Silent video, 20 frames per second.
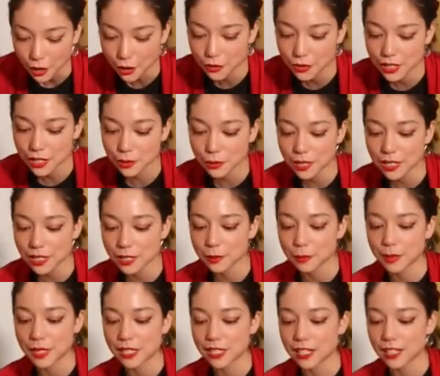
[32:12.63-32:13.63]
Oh, this one
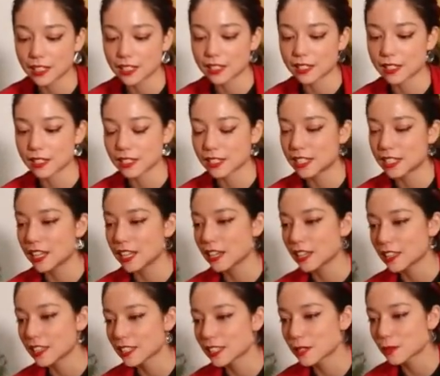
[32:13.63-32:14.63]
is missing its,
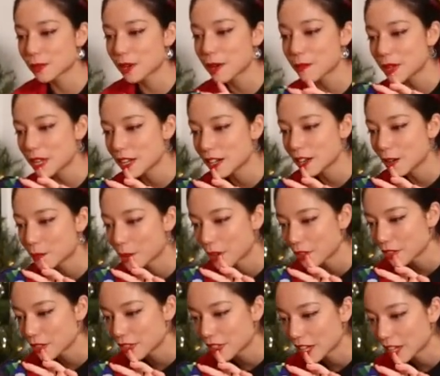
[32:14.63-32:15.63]
see, this is what I mean
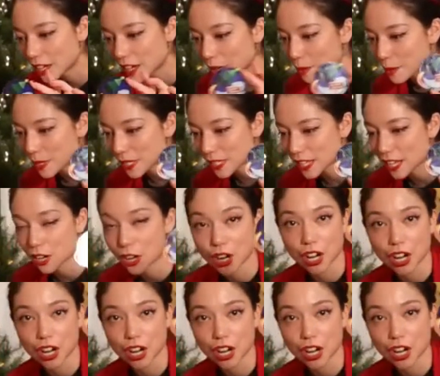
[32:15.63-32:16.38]
about they come as they